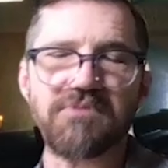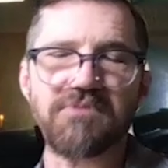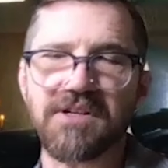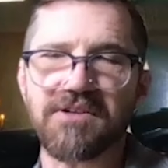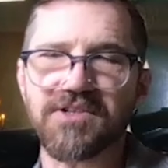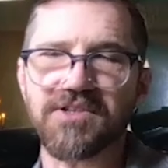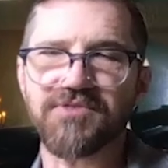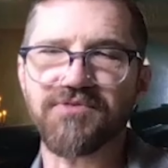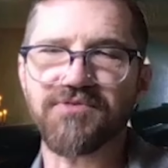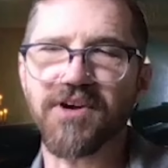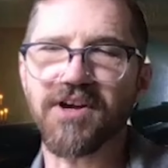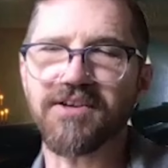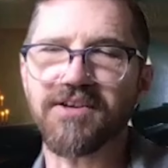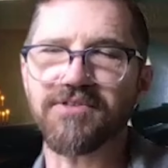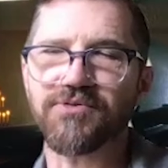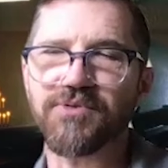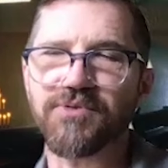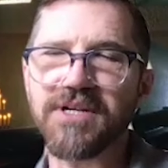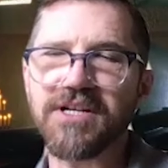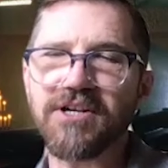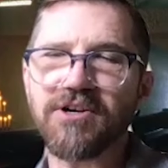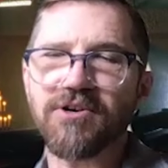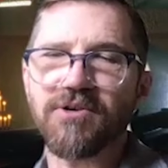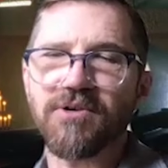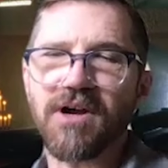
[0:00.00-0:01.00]
It's fun,
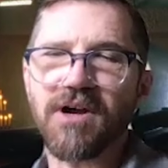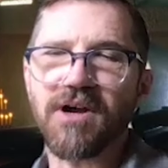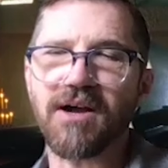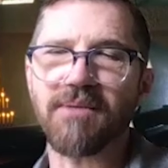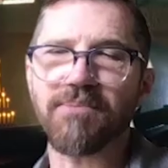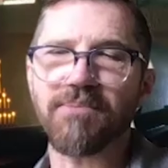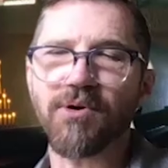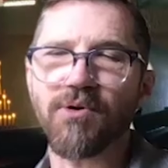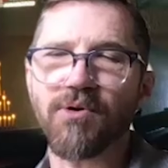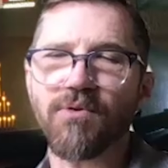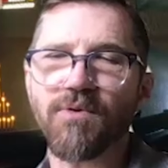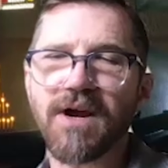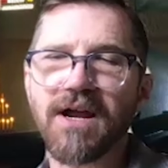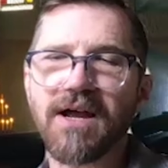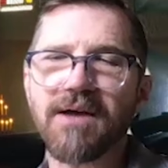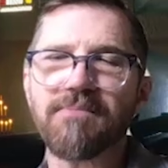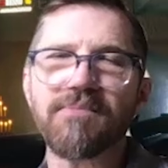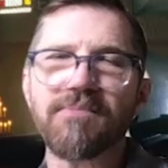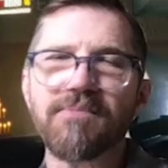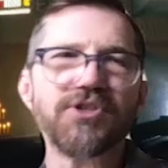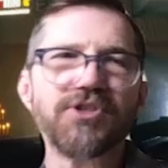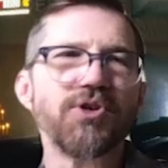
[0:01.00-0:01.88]
3-year program.